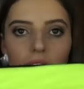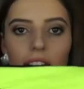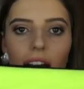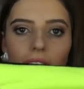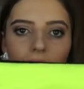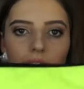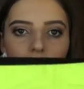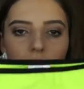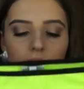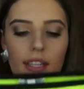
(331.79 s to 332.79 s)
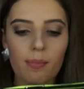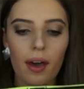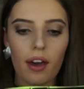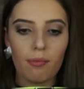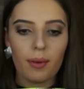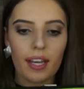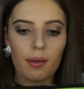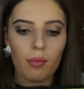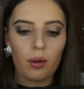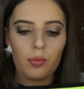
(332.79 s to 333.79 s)
I have this pair of
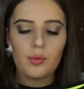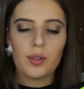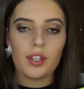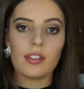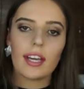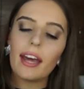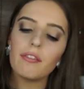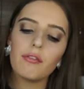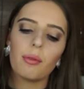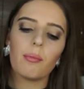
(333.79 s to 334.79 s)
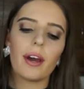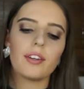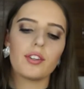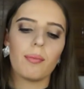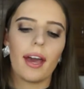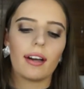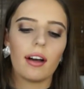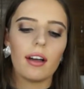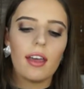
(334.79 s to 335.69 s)
bikini bottoms, which is again from the brand Topanga.